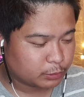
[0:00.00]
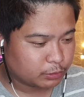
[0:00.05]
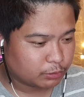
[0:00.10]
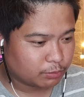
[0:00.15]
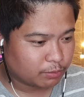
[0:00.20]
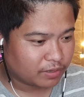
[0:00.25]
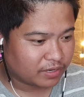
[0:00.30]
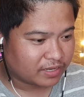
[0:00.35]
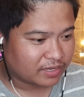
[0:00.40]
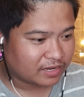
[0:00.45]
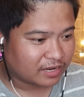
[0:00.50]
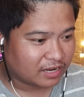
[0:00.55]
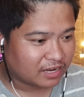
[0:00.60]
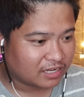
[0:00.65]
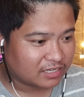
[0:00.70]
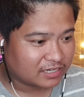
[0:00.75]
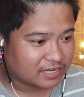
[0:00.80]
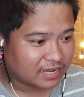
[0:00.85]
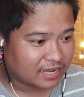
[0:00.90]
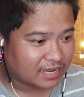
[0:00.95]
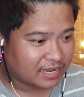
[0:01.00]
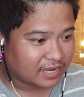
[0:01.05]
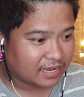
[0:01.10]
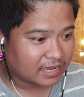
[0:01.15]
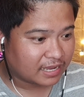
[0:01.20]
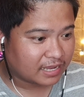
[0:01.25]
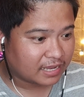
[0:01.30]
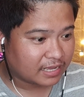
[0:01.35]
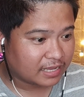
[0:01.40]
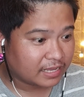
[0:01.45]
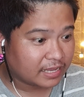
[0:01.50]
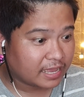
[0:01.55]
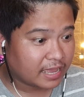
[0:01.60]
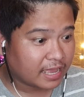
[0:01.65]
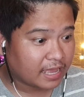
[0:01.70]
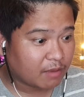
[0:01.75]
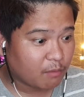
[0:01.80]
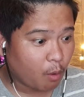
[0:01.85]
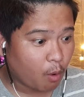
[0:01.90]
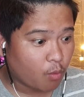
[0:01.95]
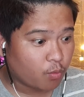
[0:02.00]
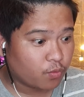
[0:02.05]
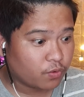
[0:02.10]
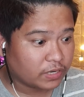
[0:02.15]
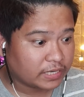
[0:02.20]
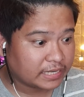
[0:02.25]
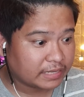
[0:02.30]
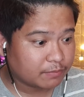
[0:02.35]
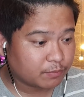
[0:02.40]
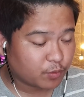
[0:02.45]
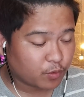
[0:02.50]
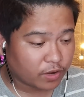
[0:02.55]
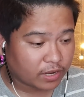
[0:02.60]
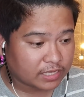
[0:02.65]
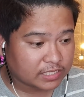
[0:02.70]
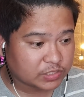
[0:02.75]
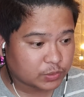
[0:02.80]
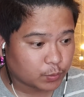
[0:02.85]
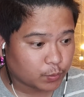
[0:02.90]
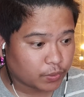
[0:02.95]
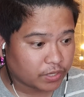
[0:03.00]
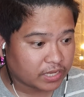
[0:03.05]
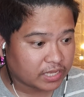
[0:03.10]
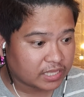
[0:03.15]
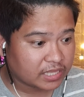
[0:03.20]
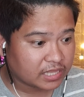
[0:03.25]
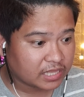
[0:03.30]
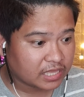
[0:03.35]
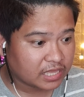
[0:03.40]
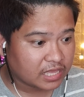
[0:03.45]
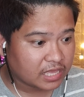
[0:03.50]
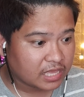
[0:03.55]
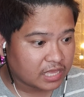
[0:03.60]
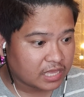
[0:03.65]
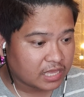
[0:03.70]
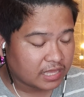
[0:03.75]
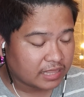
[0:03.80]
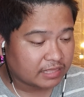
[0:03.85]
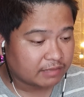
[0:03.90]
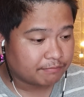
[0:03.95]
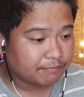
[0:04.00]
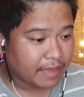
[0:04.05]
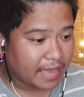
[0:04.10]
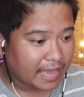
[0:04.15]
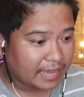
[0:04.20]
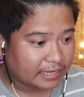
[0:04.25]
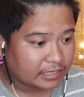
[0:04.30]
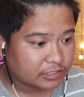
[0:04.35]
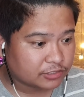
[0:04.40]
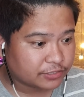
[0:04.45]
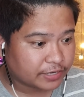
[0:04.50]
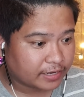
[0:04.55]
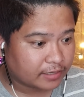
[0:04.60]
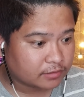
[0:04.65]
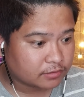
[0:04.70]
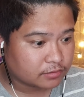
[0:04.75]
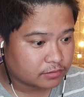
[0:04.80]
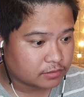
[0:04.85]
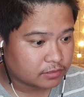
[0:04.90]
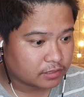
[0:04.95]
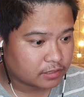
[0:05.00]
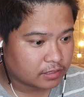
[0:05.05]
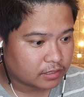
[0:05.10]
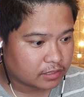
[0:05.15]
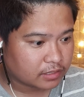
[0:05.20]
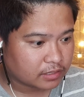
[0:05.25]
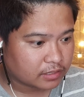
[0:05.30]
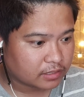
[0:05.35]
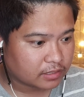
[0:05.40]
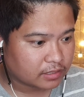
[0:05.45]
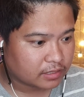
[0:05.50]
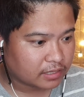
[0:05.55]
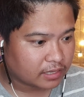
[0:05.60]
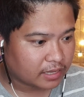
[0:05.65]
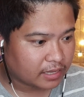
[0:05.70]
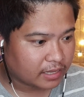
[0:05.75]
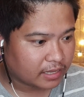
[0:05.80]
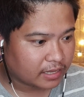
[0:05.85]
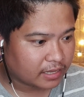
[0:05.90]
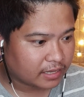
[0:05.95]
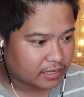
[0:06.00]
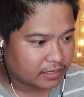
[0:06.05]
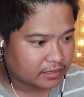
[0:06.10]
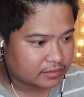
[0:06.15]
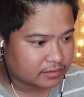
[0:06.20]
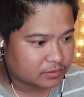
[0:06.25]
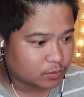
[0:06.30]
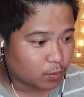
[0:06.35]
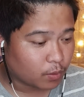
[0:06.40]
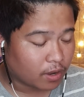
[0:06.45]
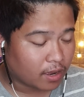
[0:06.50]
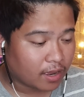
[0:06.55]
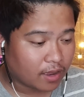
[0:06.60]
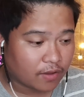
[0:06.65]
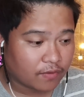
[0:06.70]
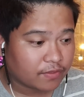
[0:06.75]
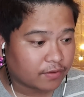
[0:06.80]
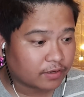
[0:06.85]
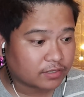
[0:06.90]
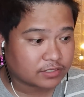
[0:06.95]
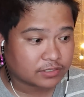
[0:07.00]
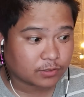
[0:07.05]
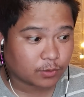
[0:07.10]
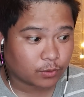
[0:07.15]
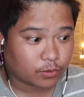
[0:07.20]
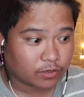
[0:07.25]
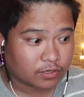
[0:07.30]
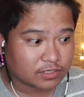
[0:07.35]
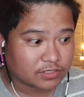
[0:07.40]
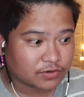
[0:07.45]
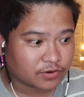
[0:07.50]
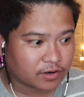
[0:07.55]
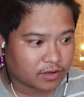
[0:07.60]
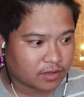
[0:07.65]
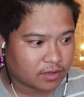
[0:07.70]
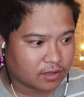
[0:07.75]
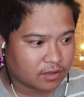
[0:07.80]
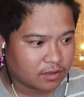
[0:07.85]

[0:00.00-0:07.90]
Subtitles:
Oh my god, I am really impressed with the background, and wow, there's an orchestra.